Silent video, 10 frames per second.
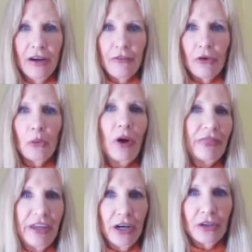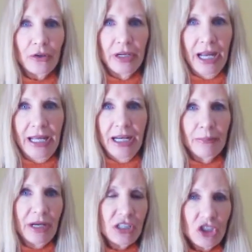for what they're creating
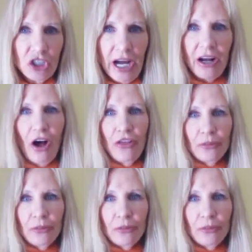but shuck all